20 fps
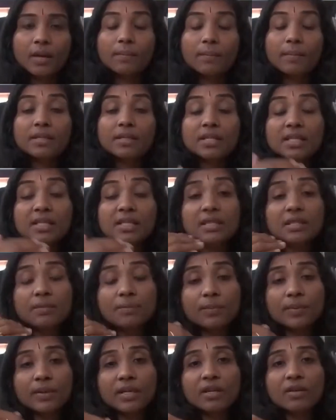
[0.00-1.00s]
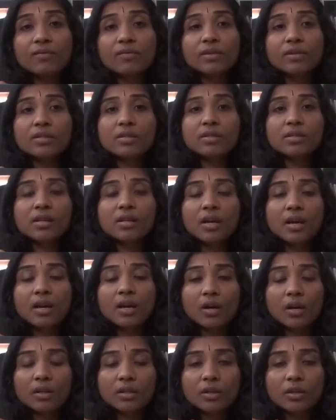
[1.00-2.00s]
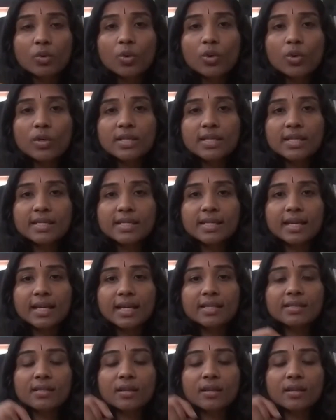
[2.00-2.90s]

But in the previous, the olden days,